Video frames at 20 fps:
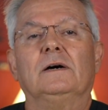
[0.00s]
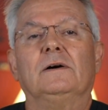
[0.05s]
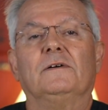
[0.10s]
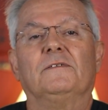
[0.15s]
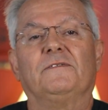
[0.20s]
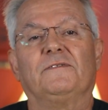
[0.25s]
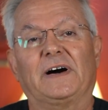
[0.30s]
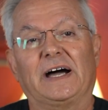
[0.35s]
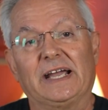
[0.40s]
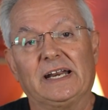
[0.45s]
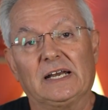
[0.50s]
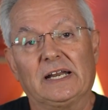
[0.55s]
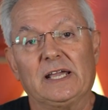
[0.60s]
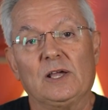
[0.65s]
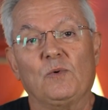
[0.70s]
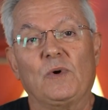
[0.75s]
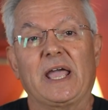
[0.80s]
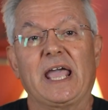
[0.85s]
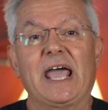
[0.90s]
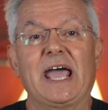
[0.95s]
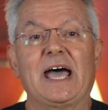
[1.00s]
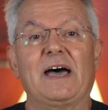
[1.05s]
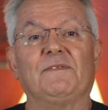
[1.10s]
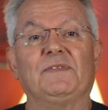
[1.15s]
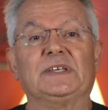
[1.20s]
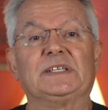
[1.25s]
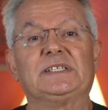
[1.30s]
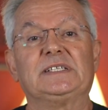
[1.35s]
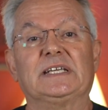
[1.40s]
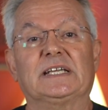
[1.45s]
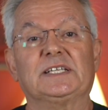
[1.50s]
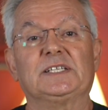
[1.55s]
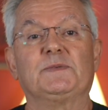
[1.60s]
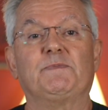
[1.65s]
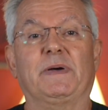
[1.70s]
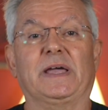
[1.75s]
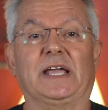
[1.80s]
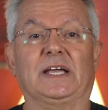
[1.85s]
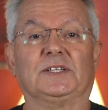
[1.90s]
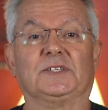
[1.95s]
Finally, we have the 6th
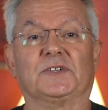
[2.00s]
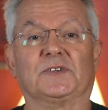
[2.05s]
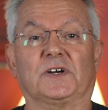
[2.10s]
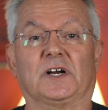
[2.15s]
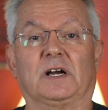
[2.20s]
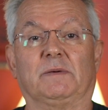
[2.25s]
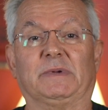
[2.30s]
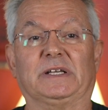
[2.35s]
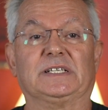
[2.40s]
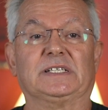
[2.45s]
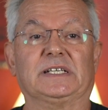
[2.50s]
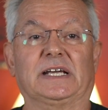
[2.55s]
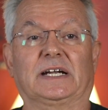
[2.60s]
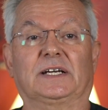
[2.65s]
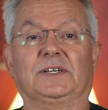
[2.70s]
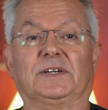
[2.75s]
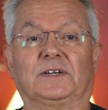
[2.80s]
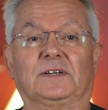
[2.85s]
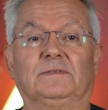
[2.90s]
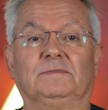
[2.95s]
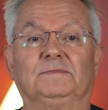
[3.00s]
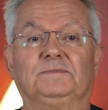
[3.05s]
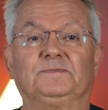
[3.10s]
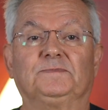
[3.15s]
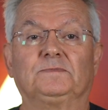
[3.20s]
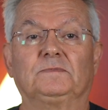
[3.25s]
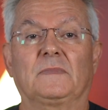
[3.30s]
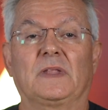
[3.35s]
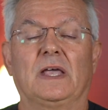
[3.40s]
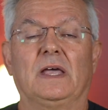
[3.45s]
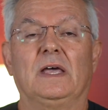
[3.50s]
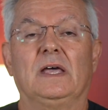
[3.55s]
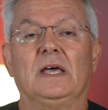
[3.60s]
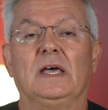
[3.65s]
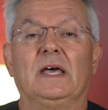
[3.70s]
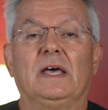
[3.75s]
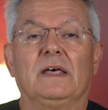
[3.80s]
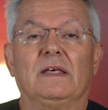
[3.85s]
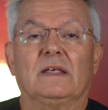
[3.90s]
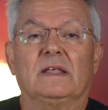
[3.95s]
Panzer Army sector.
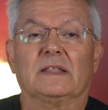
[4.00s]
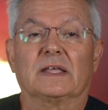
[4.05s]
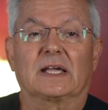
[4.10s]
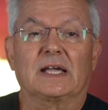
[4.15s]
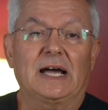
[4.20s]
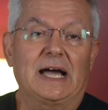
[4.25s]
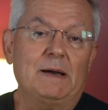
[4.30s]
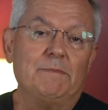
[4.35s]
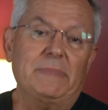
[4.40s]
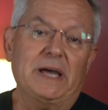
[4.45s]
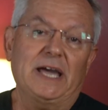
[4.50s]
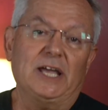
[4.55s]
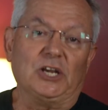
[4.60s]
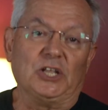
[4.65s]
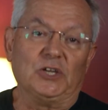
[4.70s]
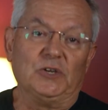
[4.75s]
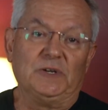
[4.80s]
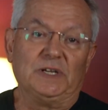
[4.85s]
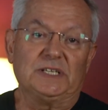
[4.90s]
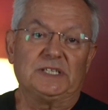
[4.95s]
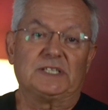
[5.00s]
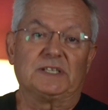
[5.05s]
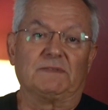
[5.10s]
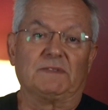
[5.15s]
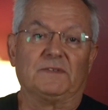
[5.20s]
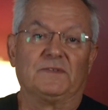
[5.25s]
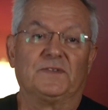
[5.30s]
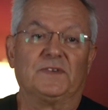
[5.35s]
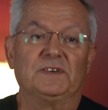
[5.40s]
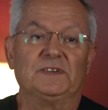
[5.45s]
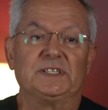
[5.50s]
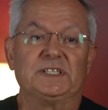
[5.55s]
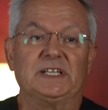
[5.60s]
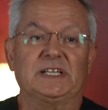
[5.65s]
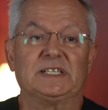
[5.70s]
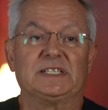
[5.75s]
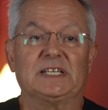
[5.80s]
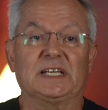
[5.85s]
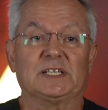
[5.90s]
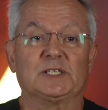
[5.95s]
The combat units of the 1st
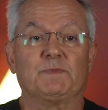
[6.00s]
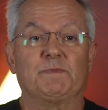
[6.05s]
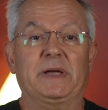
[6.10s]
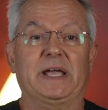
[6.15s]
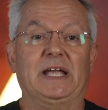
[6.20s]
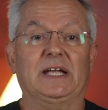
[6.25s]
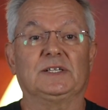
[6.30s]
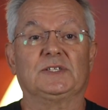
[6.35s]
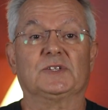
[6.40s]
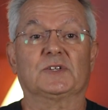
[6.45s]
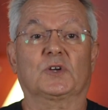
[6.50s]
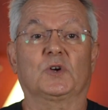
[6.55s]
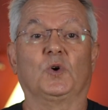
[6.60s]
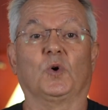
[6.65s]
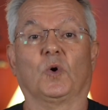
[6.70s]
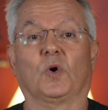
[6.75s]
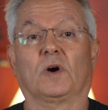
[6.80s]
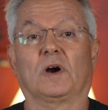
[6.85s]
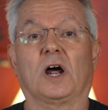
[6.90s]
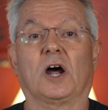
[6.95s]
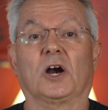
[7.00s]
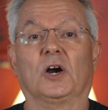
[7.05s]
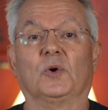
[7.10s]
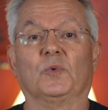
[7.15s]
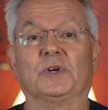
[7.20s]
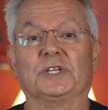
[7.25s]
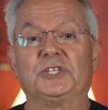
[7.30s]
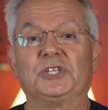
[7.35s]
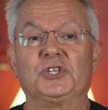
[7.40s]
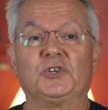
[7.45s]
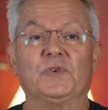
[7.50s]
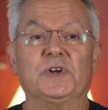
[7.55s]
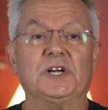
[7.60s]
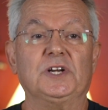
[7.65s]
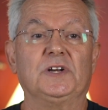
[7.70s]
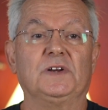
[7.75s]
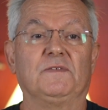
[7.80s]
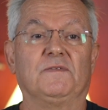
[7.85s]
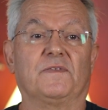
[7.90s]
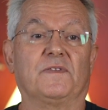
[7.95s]
SS Panzer Corps are
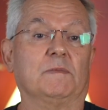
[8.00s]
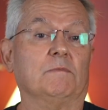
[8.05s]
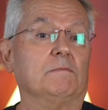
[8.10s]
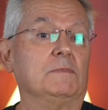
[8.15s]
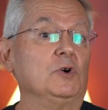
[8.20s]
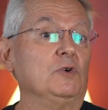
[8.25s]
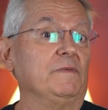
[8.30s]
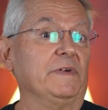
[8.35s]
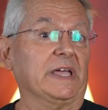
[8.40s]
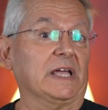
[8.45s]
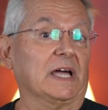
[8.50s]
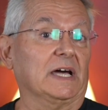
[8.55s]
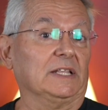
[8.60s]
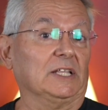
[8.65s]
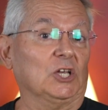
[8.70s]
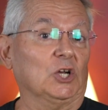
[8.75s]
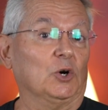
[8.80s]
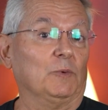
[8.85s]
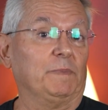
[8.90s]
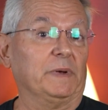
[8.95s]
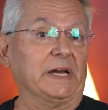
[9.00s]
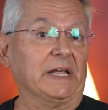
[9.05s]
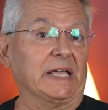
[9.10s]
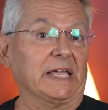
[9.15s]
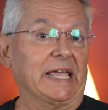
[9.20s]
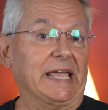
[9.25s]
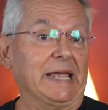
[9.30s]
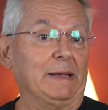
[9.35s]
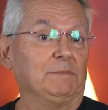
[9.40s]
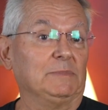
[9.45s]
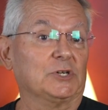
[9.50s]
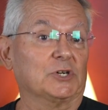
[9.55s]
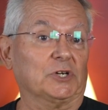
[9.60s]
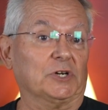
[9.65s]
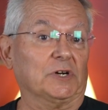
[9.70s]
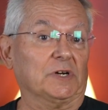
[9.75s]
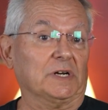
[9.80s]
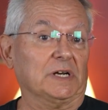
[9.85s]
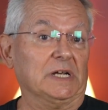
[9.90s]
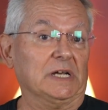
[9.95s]
restricted from moving on the opening game
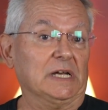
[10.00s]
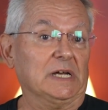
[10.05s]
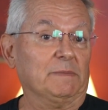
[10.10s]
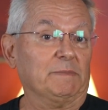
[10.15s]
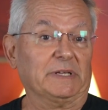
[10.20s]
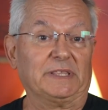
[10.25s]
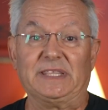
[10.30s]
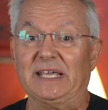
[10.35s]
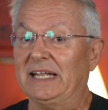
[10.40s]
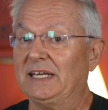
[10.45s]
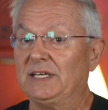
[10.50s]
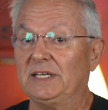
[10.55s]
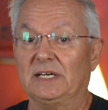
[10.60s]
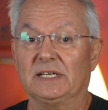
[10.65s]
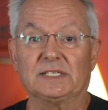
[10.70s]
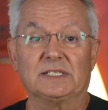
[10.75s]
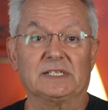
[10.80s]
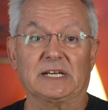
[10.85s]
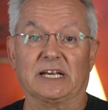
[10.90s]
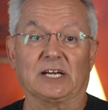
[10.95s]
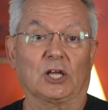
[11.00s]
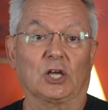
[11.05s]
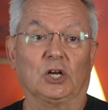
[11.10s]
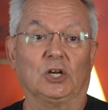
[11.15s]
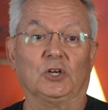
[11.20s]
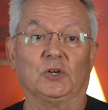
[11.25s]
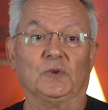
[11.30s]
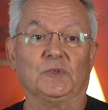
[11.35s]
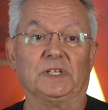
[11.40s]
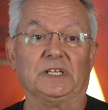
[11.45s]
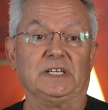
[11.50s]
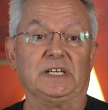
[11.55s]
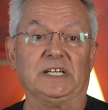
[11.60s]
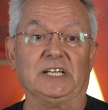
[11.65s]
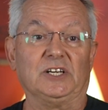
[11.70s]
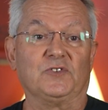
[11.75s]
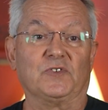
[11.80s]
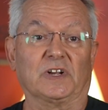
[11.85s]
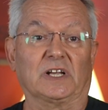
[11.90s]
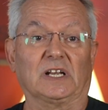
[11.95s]
turn, but that doesn't include the
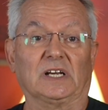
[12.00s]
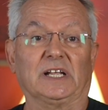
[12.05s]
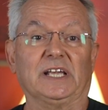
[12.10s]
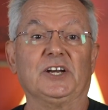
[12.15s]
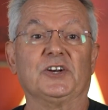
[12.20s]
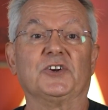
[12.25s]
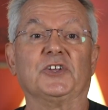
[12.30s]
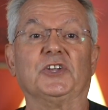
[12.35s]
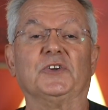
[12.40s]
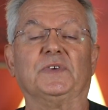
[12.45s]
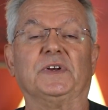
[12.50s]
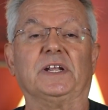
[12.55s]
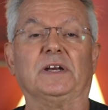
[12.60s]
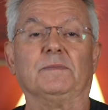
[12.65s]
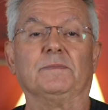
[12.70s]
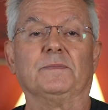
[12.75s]
Dietrich leader unit.